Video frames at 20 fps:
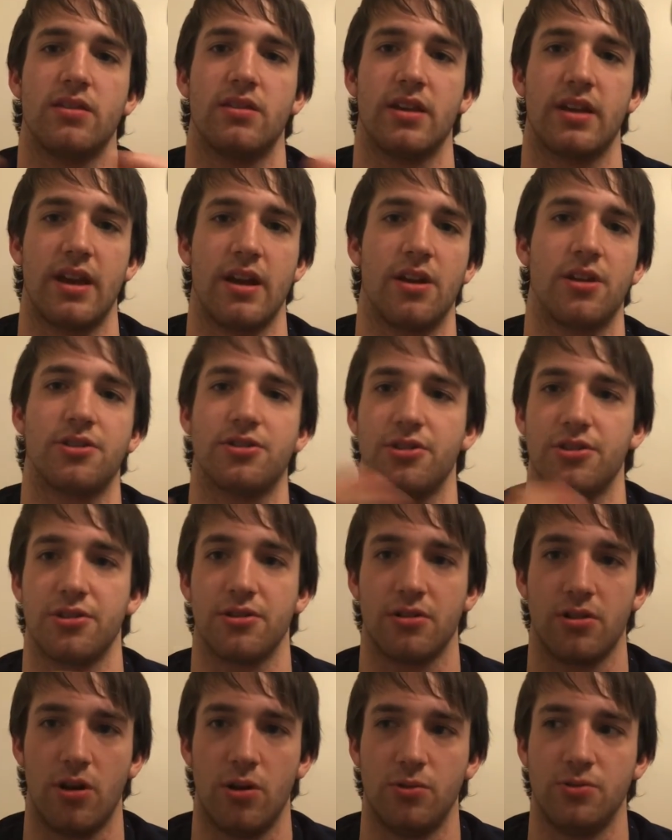The
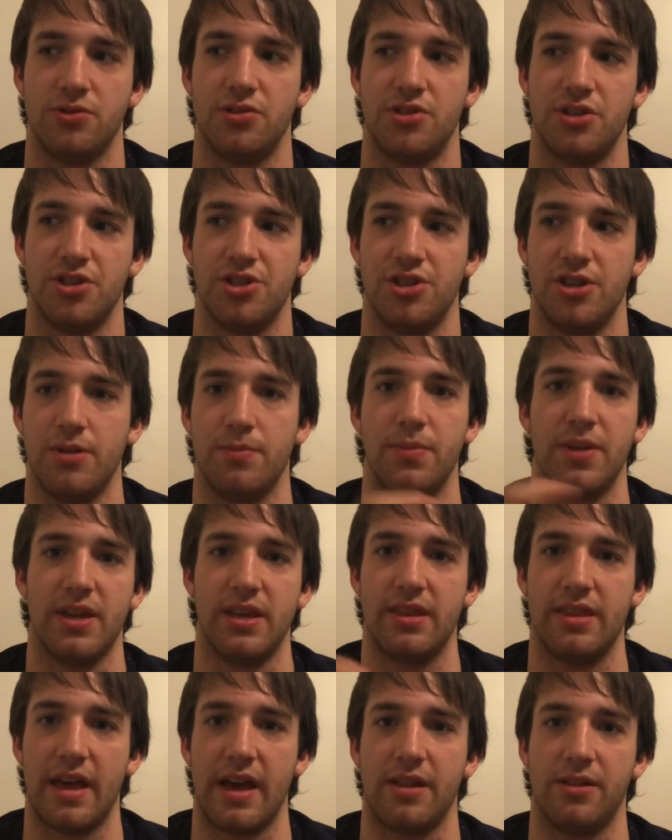character owns the ship
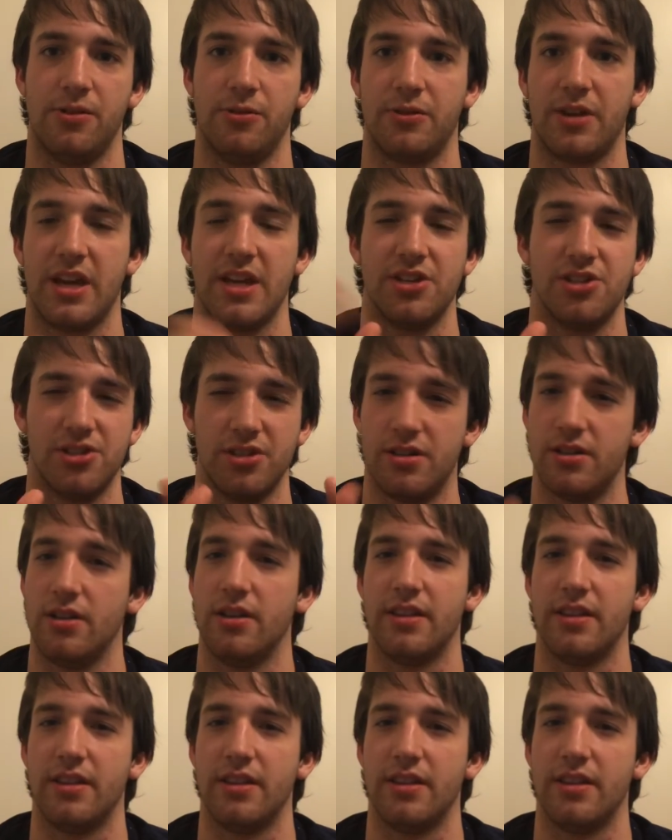in that location.